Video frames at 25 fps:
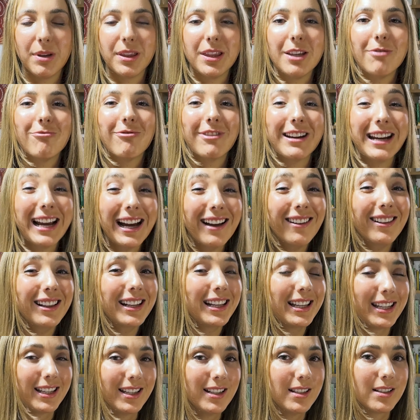But the
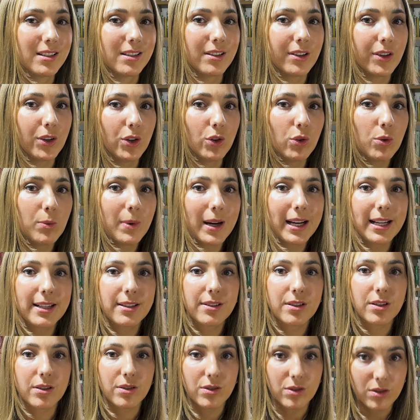reality is you'll
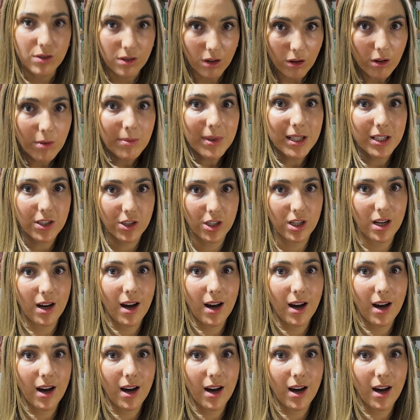waste so much